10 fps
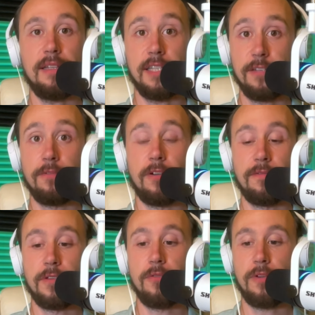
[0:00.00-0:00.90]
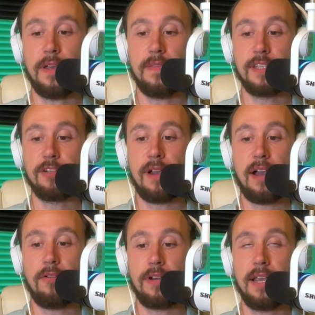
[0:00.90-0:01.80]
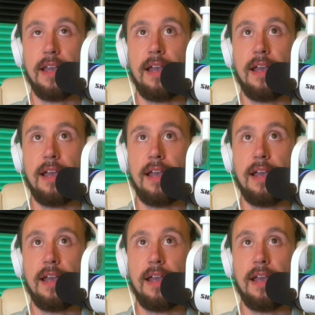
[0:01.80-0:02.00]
at least for a few in this crowd.